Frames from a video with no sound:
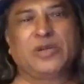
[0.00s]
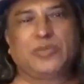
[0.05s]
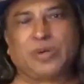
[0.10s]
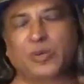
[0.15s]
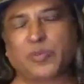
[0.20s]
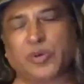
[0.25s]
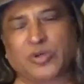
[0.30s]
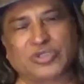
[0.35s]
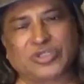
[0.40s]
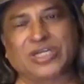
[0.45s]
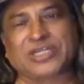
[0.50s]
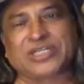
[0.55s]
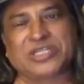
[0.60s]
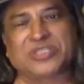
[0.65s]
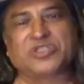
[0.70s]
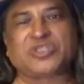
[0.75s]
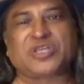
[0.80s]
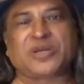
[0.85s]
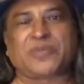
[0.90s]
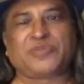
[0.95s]
But for
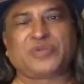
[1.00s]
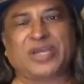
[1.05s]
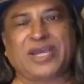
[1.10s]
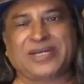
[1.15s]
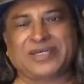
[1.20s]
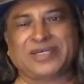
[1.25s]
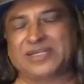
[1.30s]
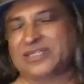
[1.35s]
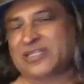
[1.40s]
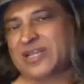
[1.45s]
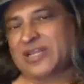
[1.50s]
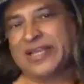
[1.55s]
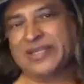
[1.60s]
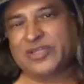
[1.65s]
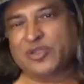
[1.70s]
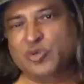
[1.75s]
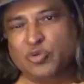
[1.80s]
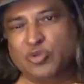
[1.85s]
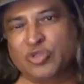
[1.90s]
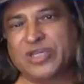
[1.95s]
certain subject, it's like
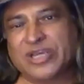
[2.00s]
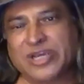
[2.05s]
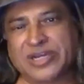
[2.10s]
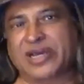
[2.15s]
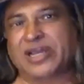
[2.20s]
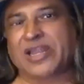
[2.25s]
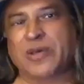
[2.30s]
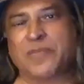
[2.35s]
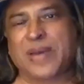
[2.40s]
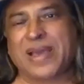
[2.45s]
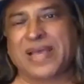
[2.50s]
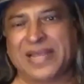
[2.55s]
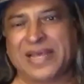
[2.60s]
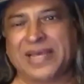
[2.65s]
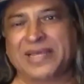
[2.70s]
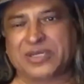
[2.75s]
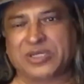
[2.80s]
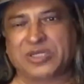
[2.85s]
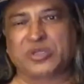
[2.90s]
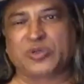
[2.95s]
choosing a color
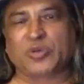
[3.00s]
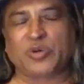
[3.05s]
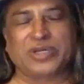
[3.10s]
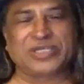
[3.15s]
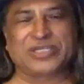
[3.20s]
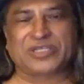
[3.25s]
palette. You know, it's